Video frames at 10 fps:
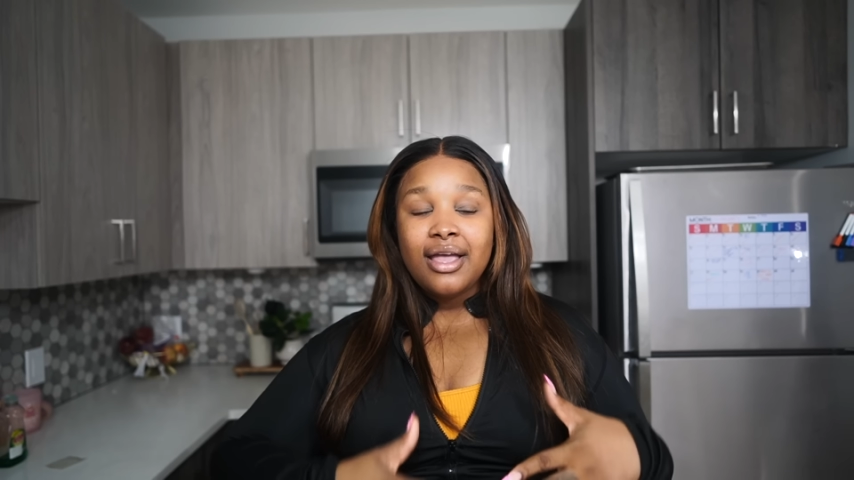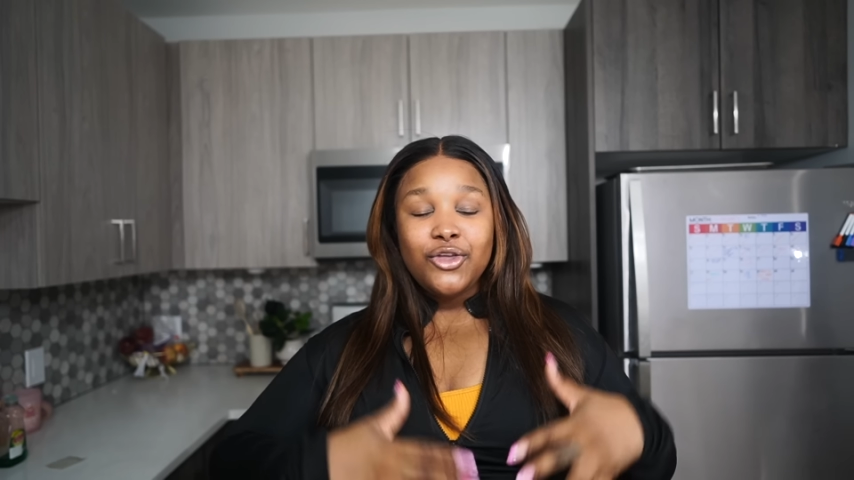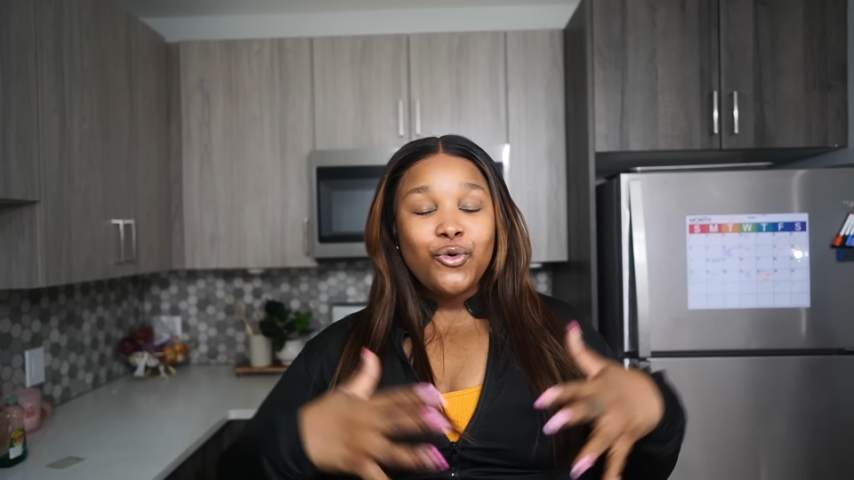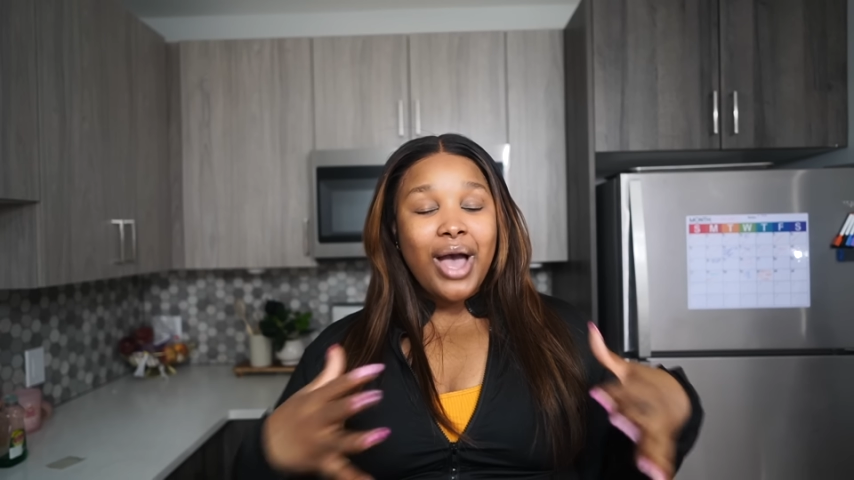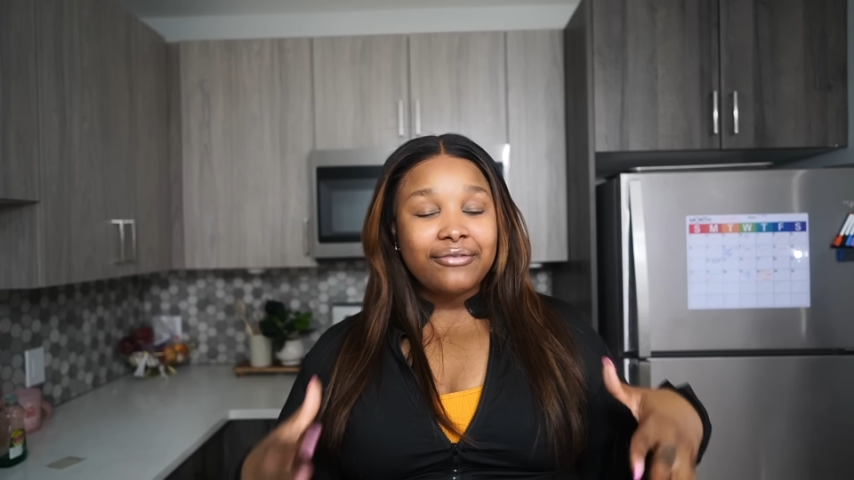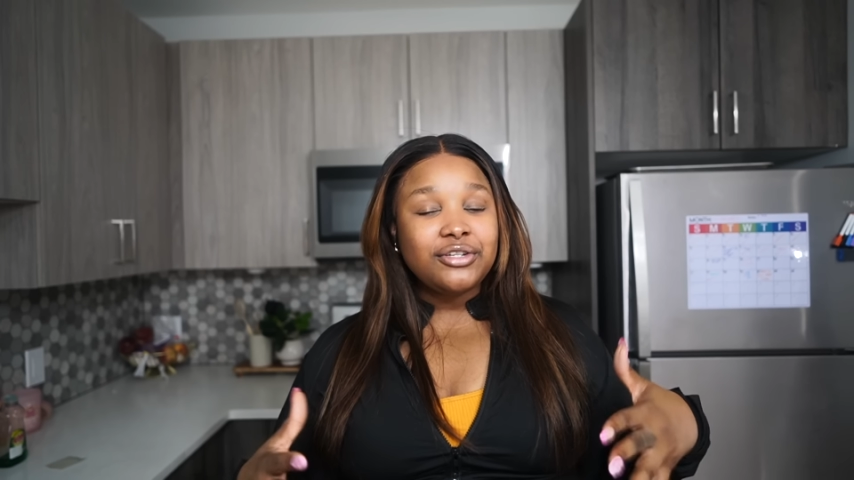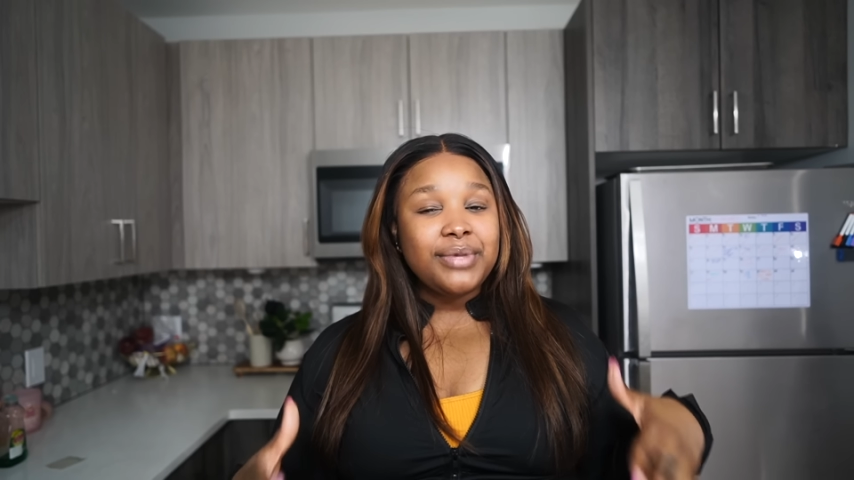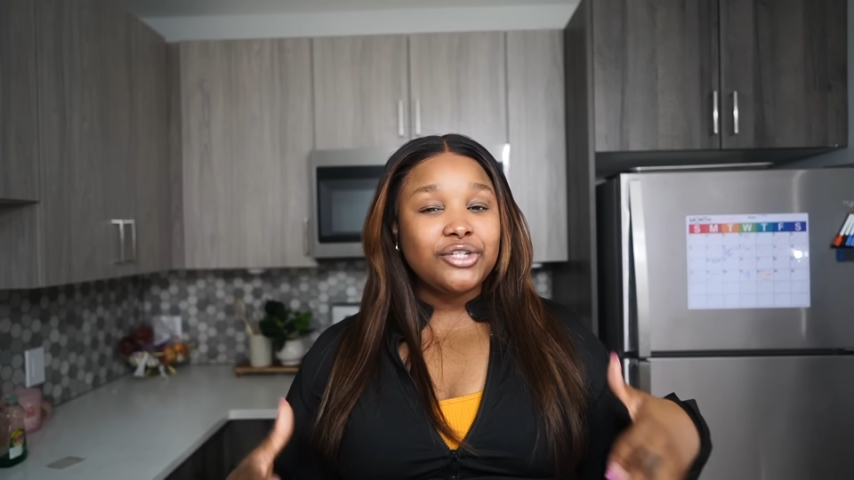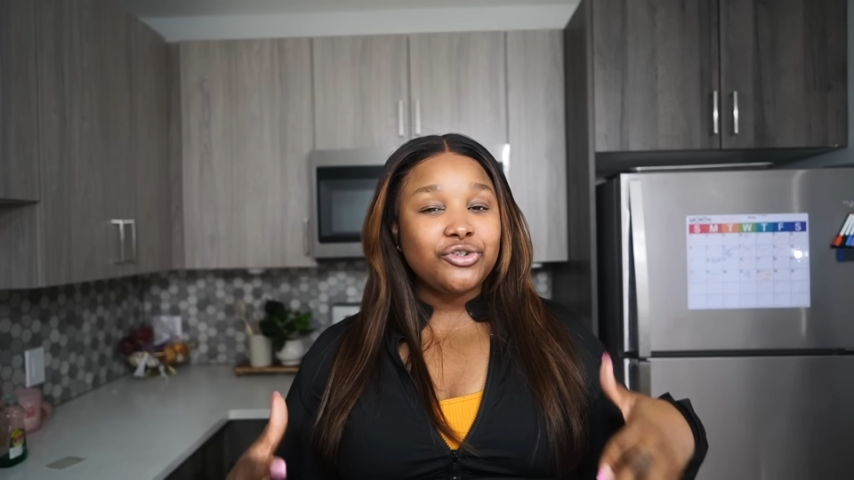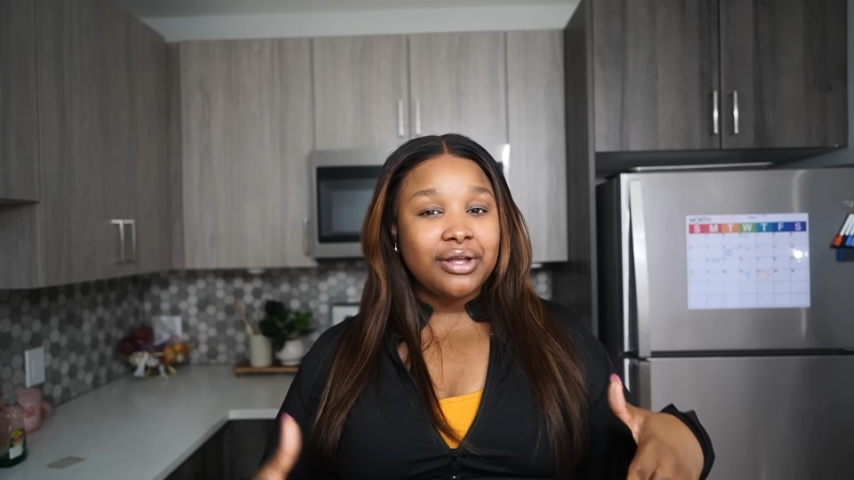you have to
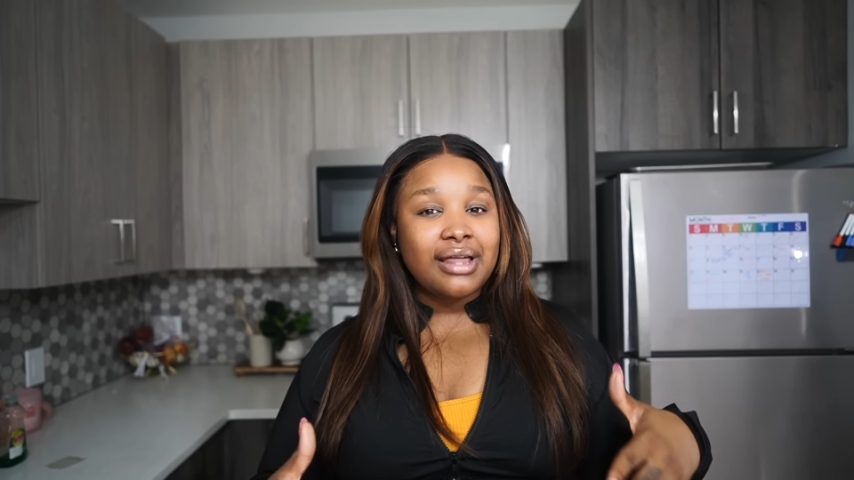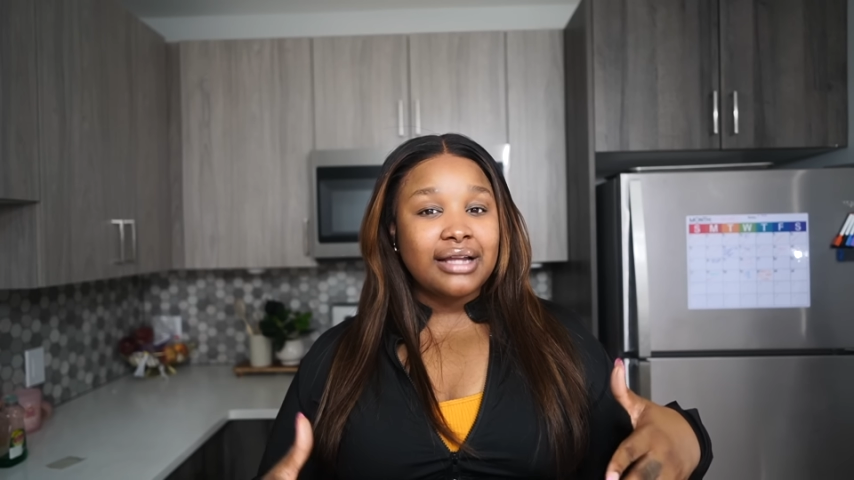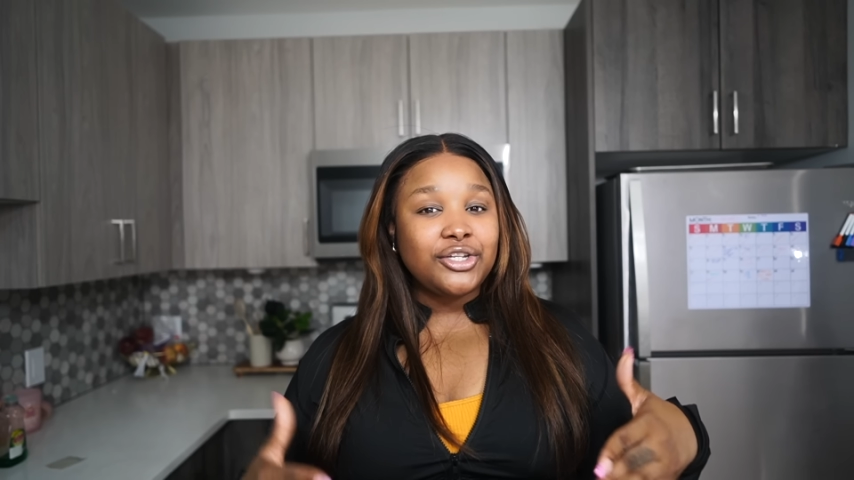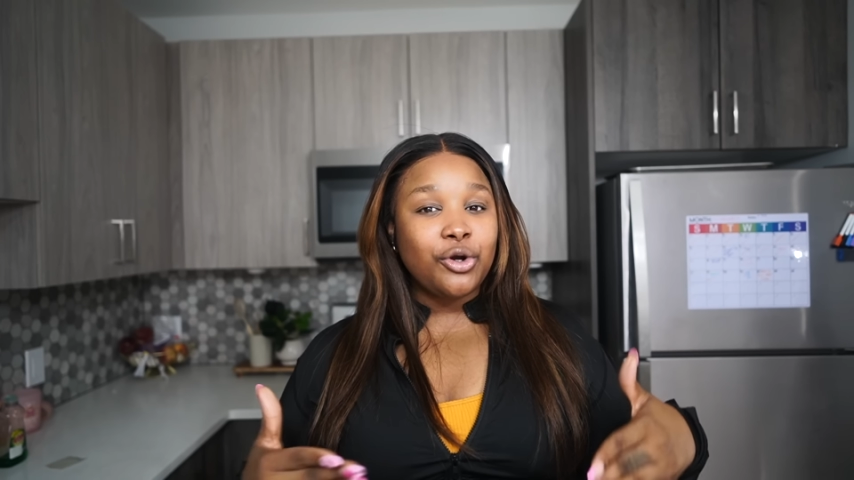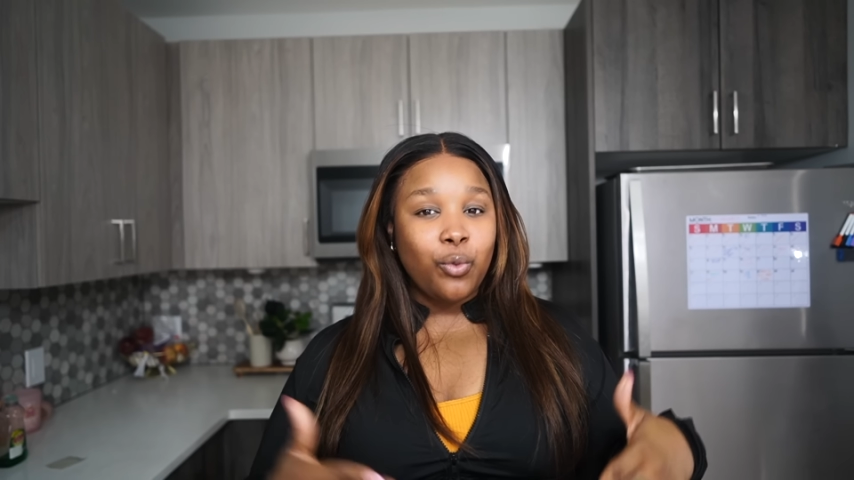make sure that your